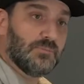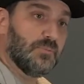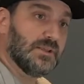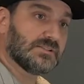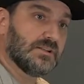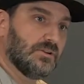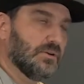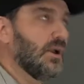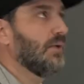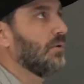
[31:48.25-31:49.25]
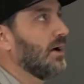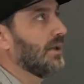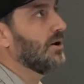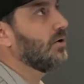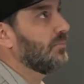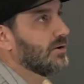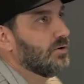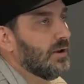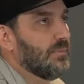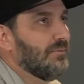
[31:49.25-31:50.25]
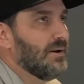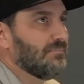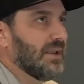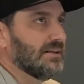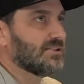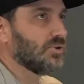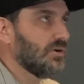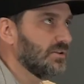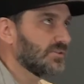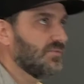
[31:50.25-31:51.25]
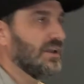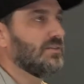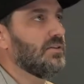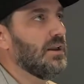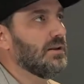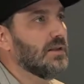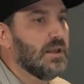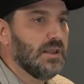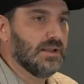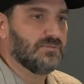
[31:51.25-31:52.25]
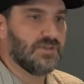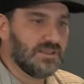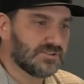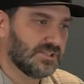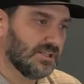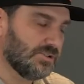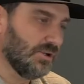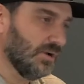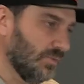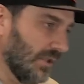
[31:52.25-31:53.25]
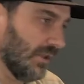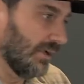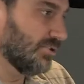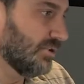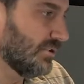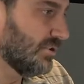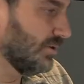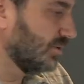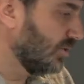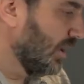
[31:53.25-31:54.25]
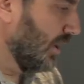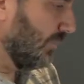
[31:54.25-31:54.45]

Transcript: I'm going to mix in a little God. Well, I know I've been kind of starting this faith thing, and faith says, you know, that I should consider it joy.